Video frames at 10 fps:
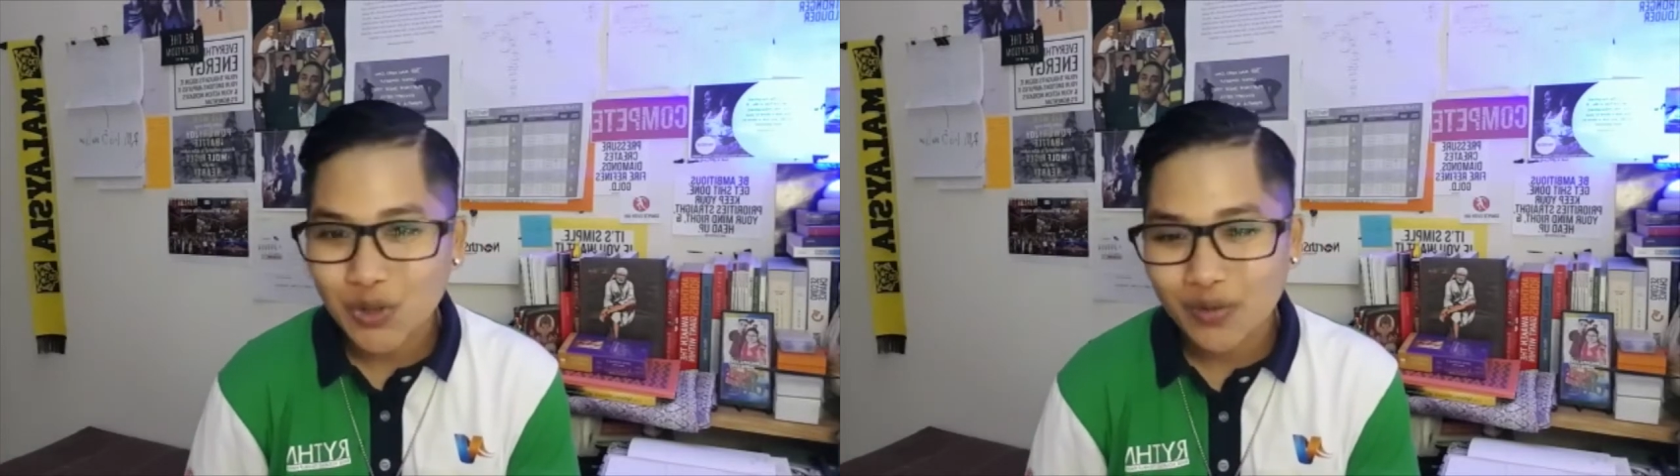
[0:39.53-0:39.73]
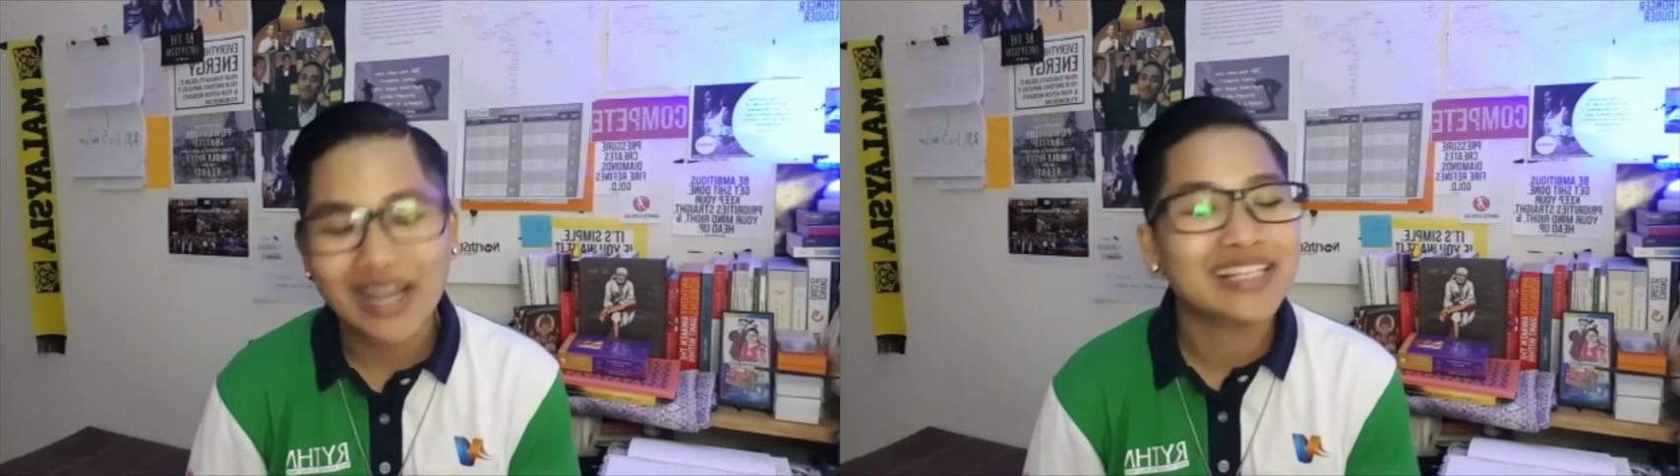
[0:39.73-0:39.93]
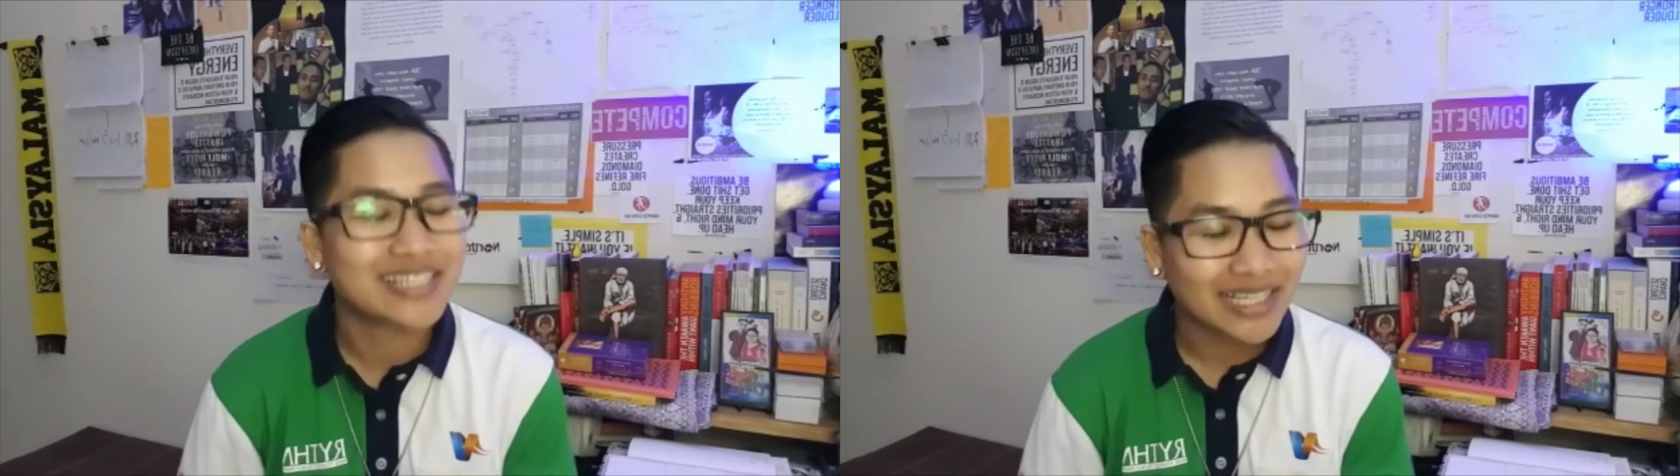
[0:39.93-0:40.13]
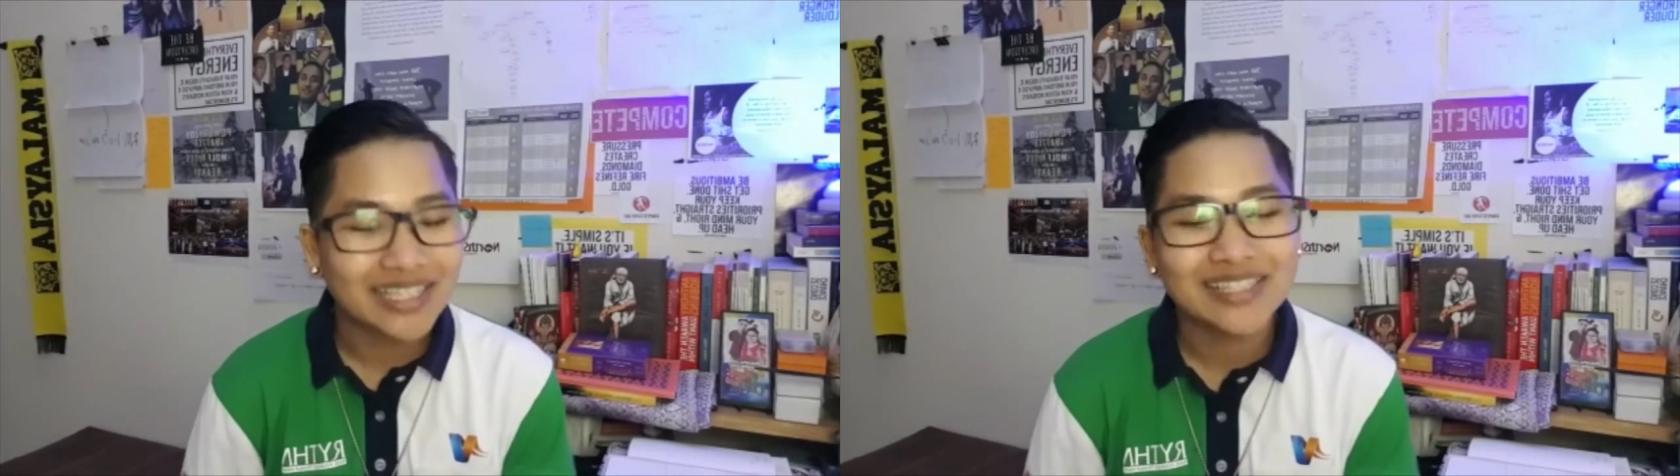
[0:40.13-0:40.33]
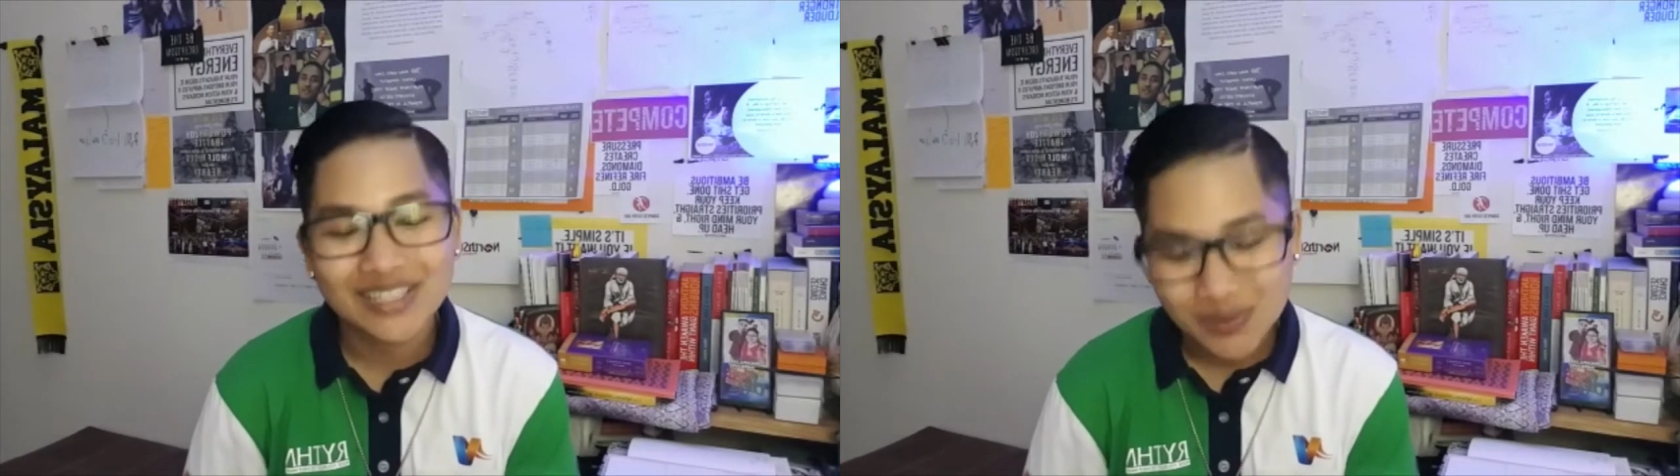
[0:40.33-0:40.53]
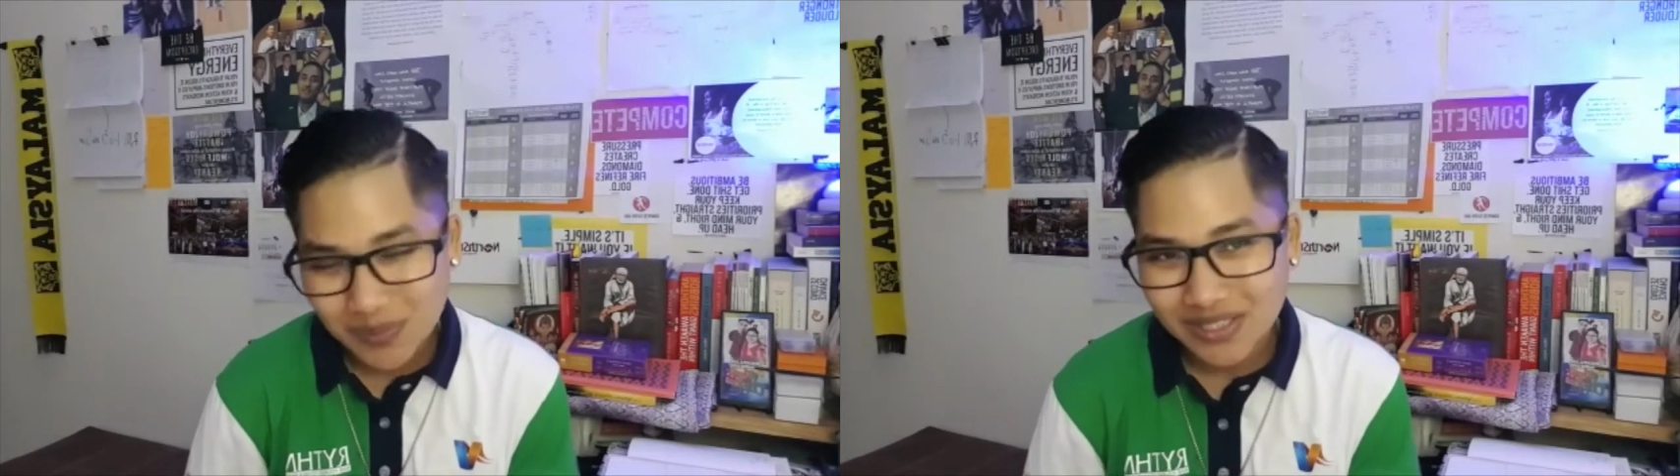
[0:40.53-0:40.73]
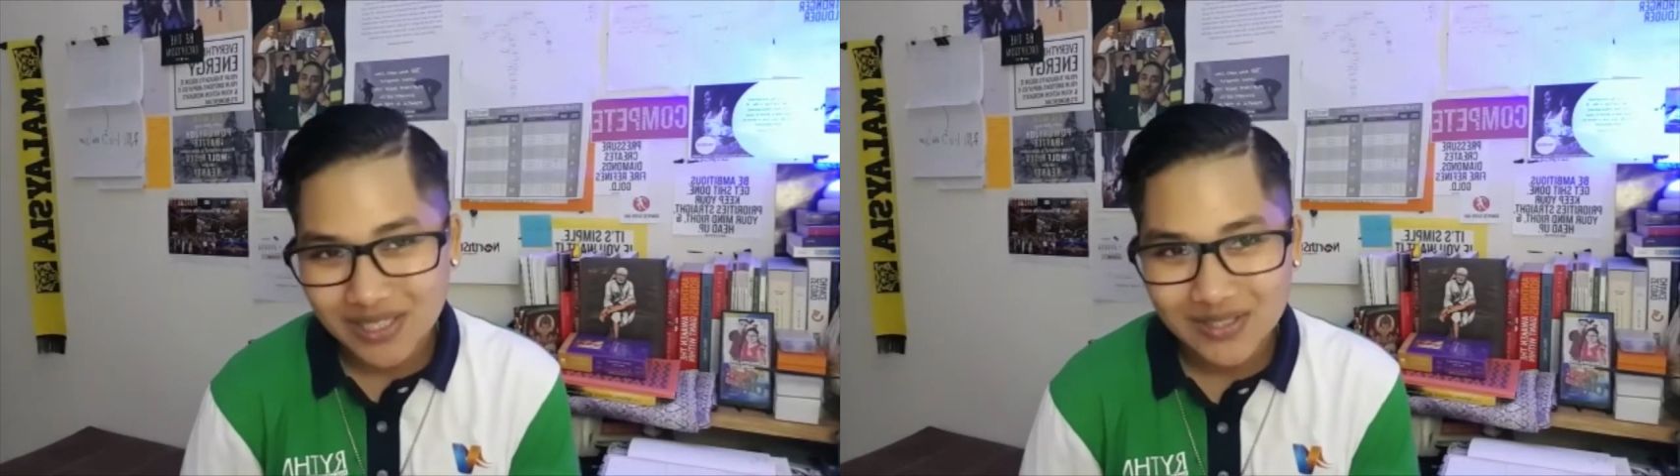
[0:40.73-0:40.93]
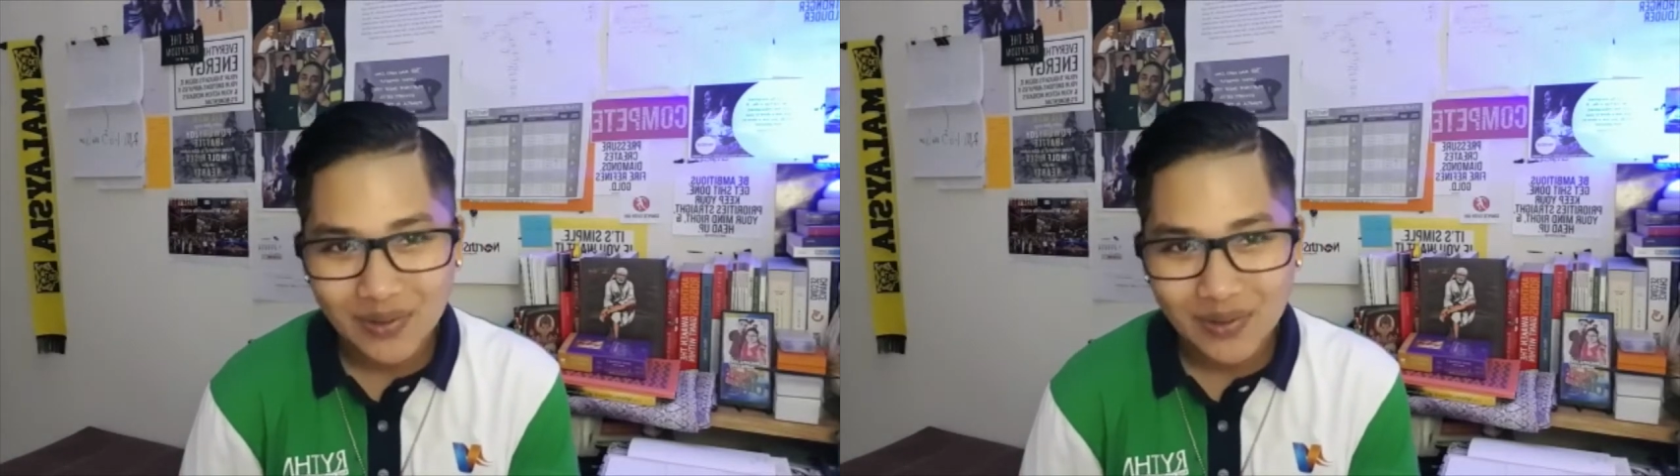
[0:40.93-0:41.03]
when I started this business.